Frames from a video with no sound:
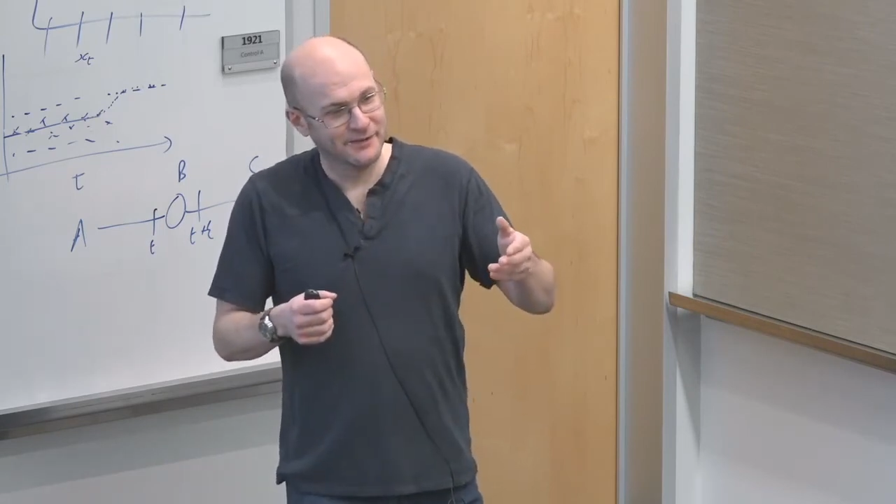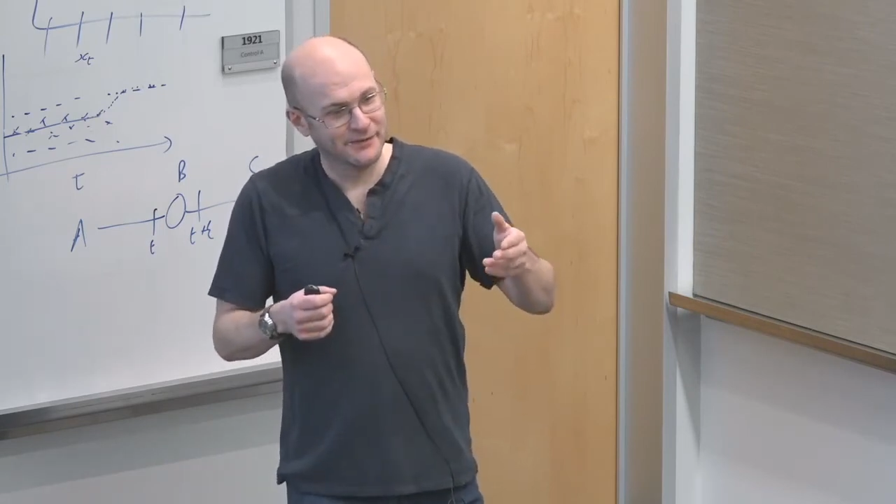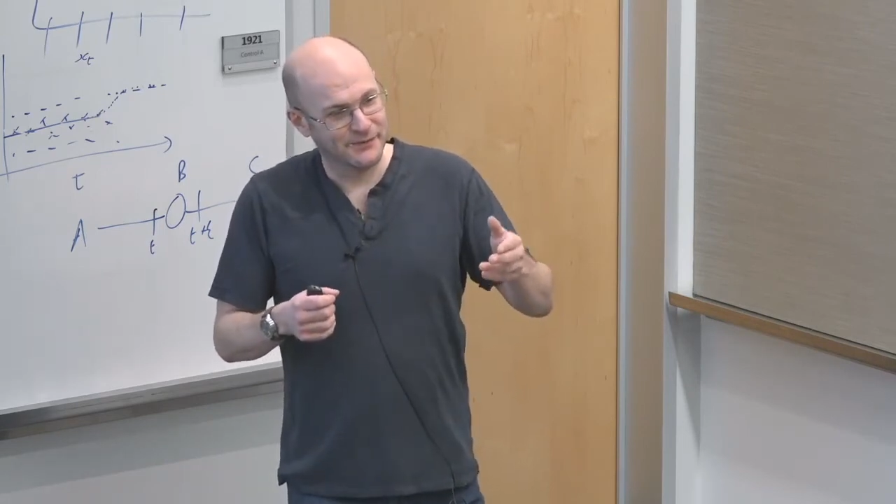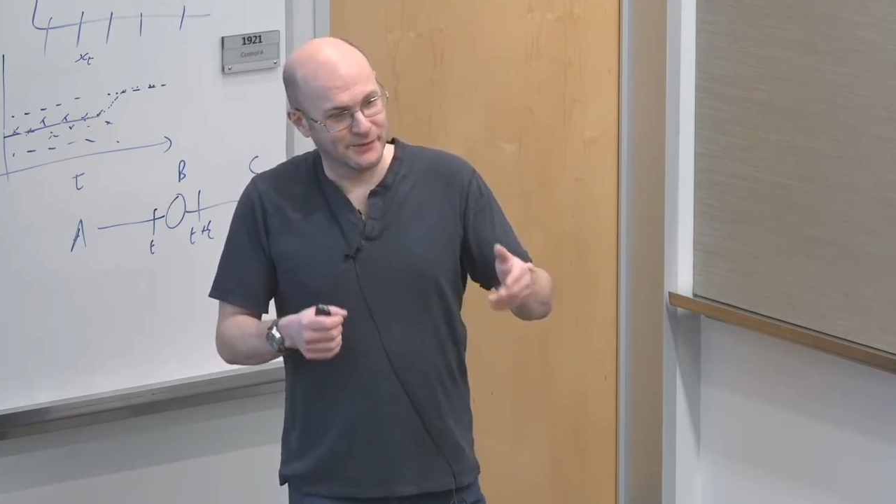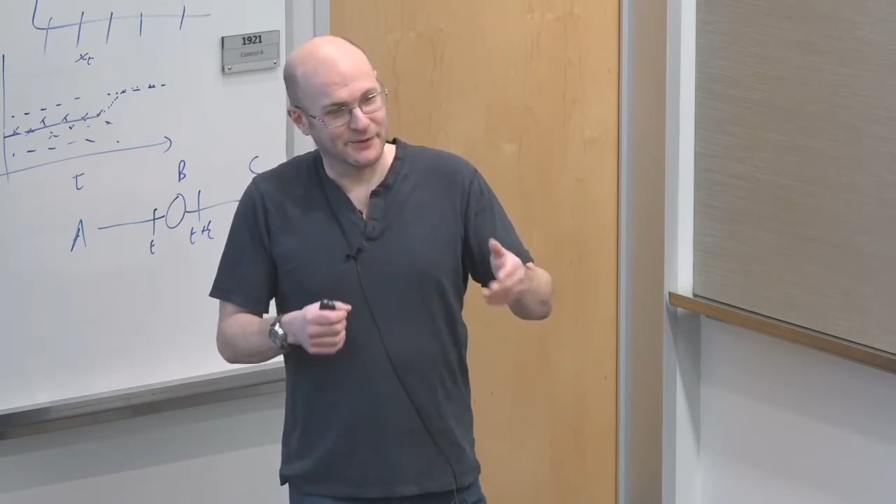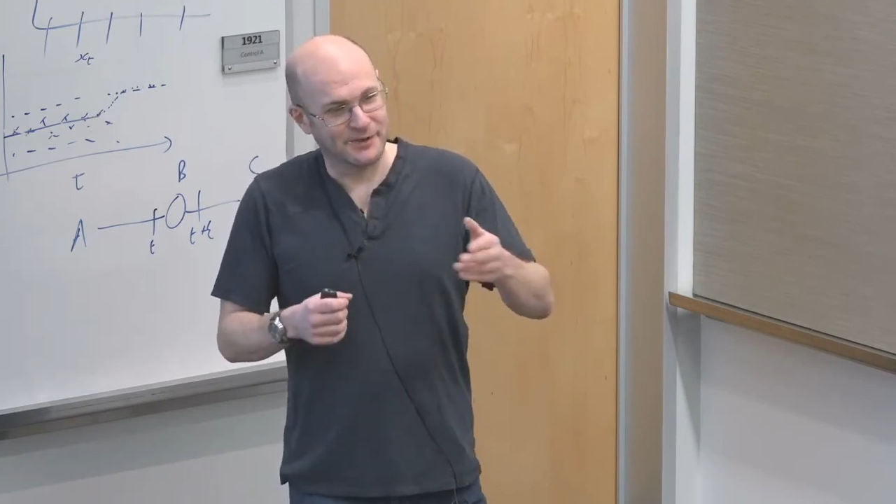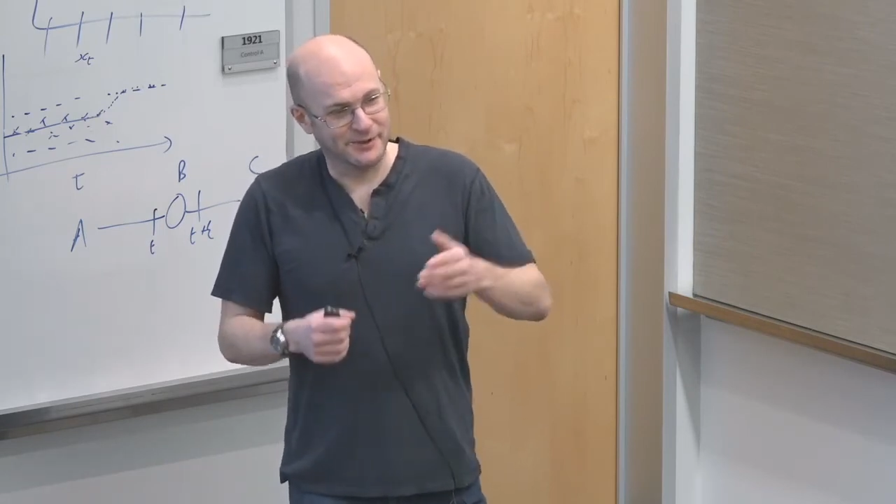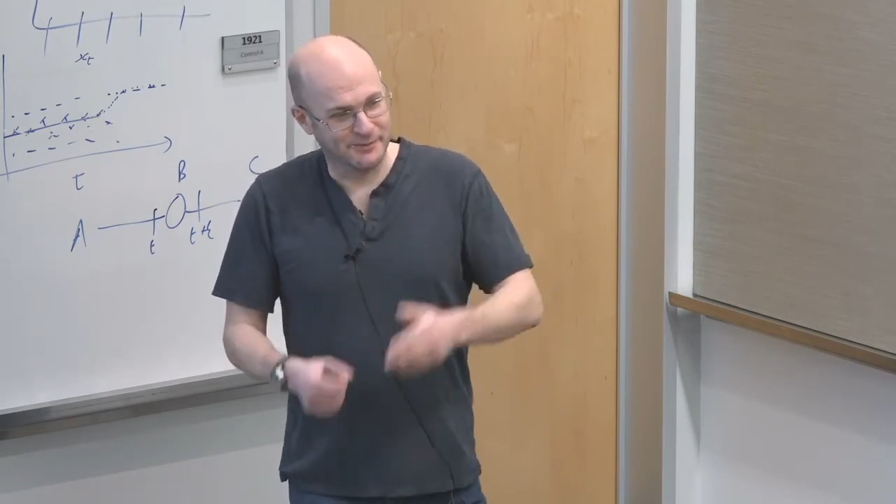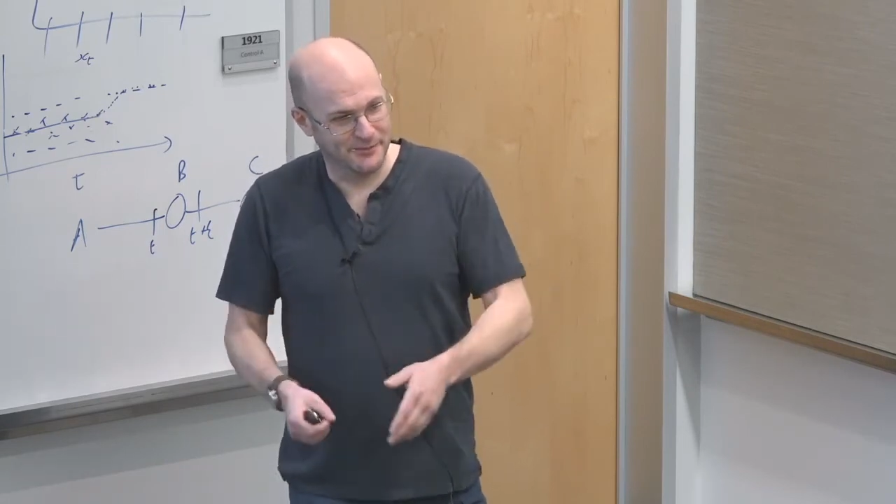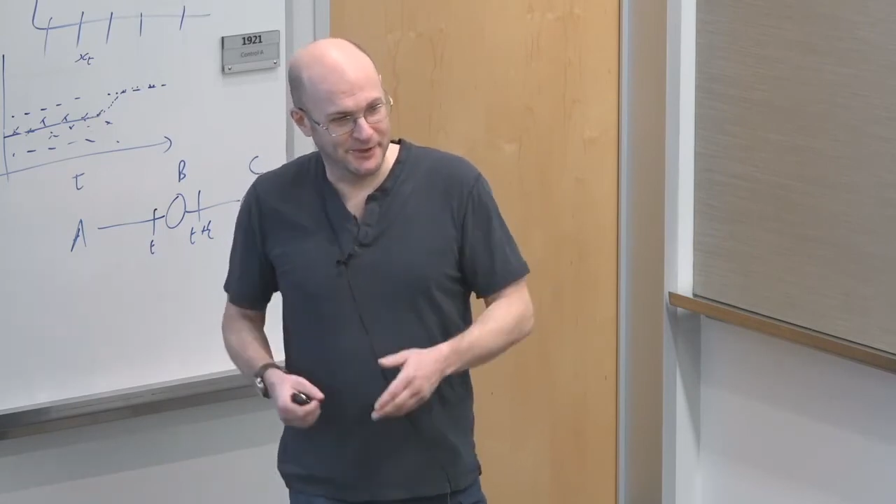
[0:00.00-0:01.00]
for
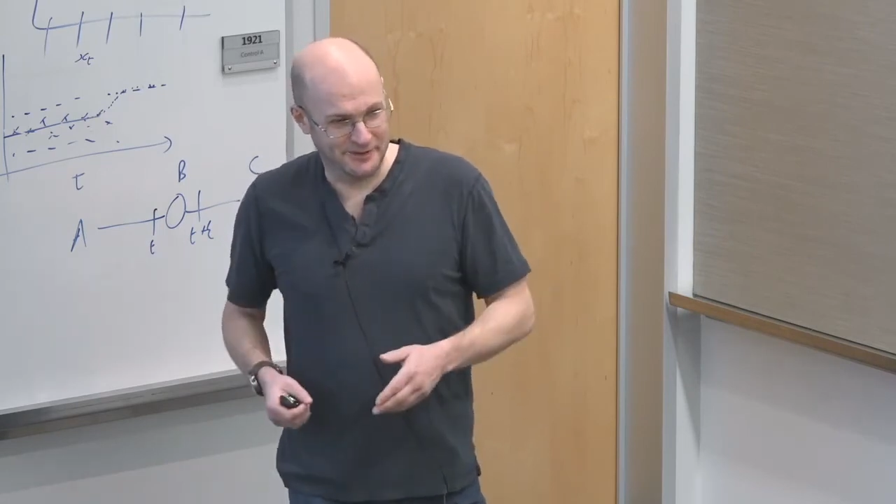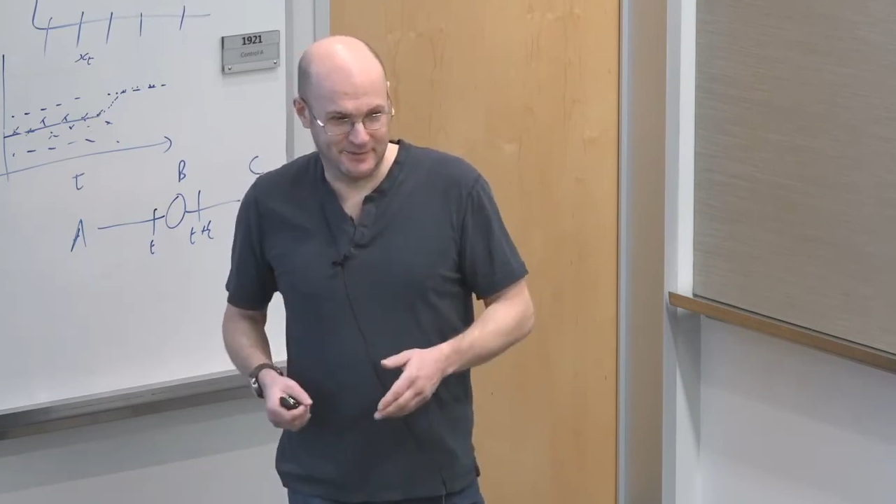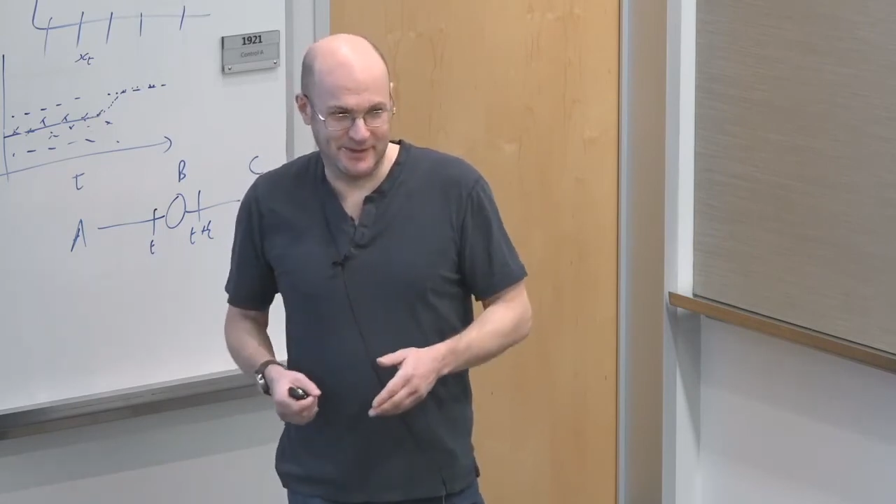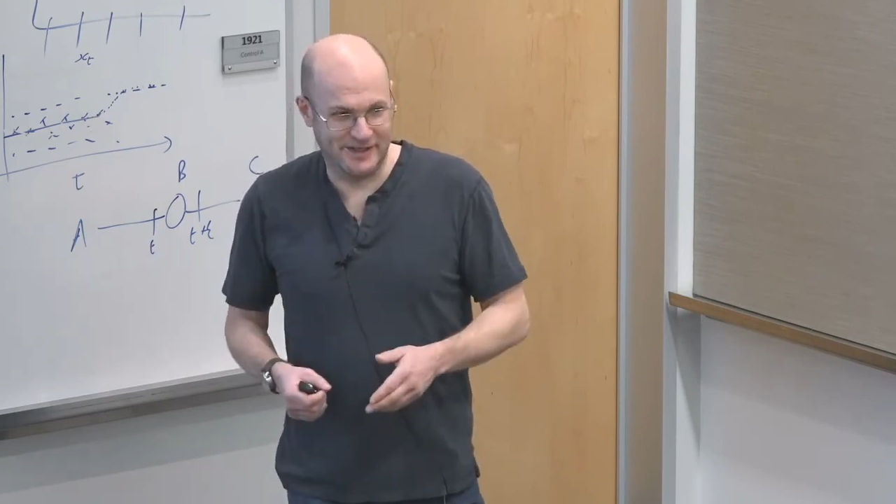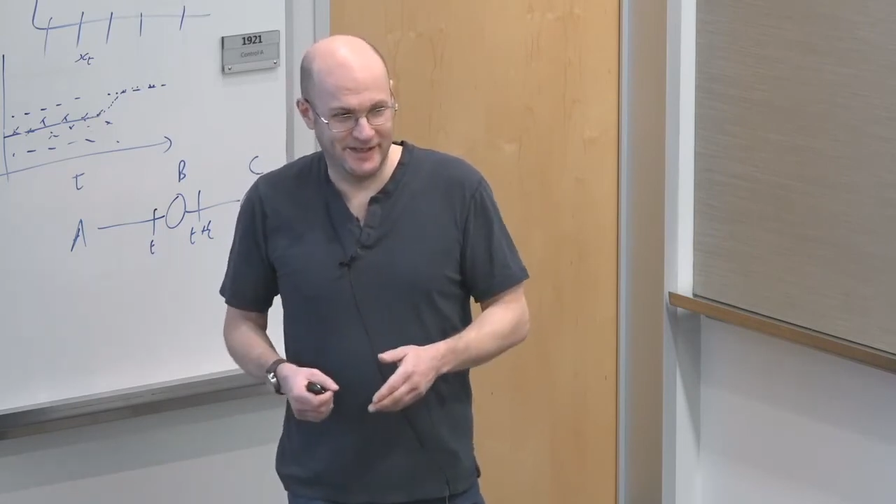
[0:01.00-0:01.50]
compute speed